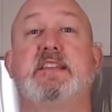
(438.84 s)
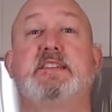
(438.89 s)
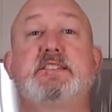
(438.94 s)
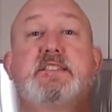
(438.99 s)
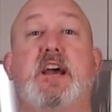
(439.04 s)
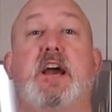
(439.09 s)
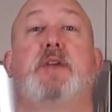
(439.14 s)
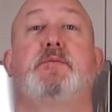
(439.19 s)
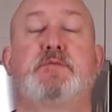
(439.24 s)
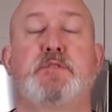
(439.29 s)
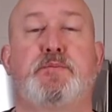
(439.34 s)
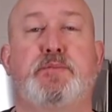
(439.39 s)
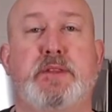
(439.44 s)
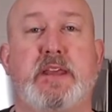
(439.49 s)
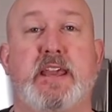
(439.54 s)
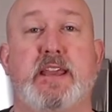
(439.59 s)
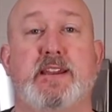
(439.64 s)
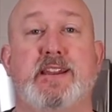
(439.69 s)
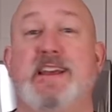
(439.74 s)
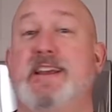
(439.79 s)
is time to
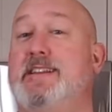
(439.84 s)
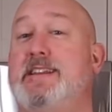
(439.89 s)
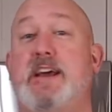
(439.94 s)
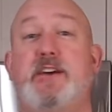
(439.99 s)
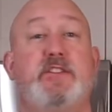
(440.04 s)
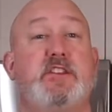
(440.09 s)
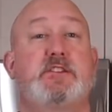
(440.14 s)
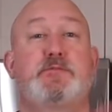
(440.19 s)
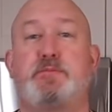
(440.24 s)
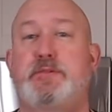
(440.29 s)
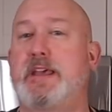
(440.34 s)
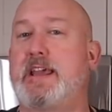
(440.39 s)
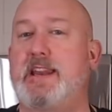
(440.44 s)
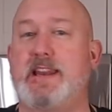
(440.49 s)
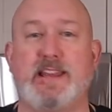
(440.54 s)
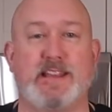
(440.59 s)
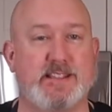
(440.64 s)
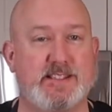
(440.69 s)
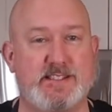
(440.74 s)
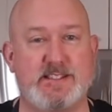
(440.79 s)
plate. Now this
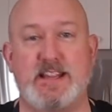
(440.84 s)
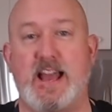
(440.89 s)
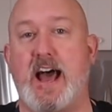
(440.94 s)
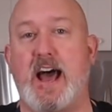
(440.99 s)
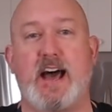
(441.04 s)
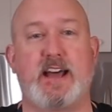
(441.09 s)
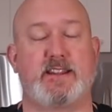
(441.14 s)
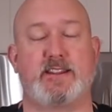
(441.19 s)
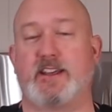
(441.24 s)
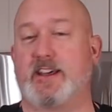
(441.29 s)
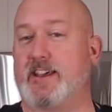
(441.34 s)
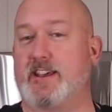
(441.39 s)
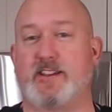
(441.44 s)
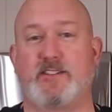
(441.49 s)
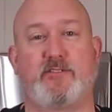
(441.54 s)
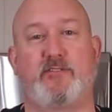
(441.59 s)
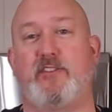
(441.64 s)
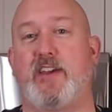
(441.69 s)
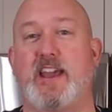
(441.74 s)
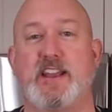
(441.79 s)
plating is not
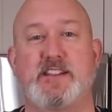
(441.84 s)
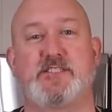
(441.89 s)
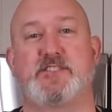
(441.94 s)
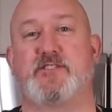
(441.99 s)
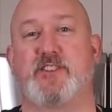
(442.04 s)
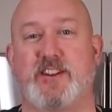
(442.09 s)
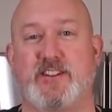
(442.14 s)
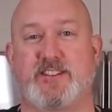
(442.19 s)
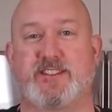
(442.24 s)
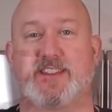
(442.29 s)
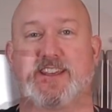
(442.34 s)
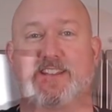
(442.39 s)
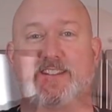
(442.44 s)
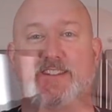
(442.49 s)
like fancy or anything like